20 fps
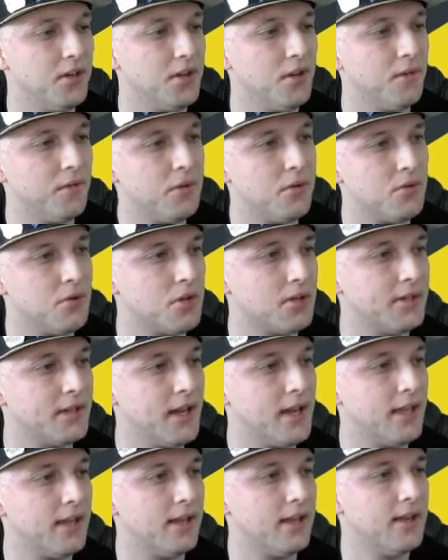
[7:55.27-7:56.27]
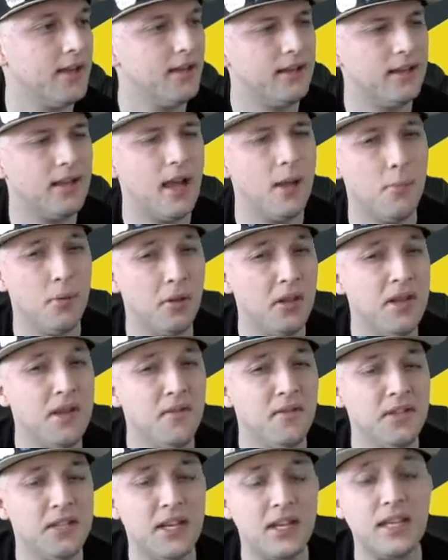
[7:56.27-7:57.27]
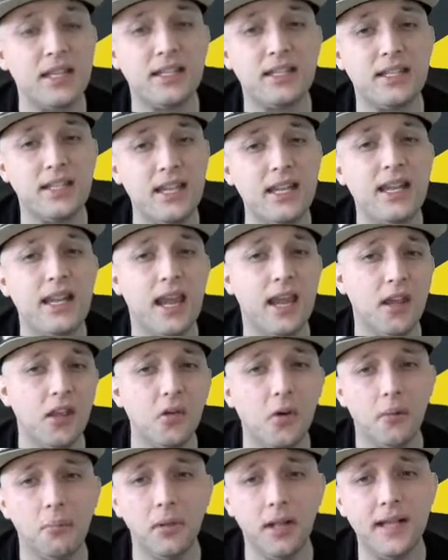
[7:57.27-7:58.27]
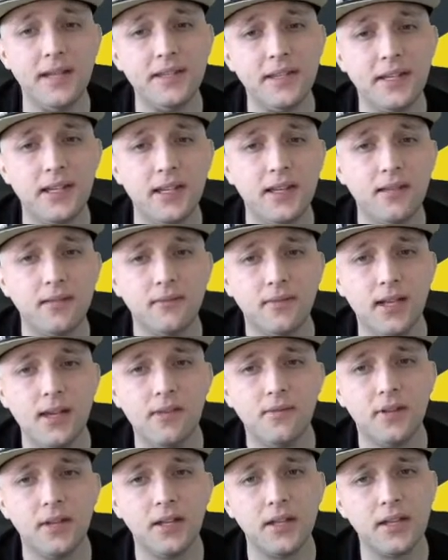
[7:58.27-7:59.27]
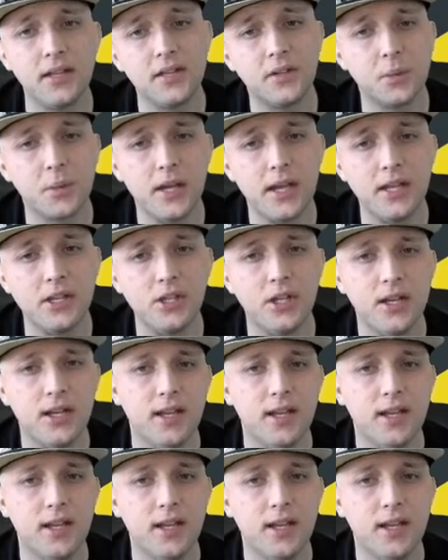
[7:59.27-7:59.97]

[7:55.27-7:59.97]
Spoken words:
the Future Sight. I believe is going to TKO a Blaziken, even at this range.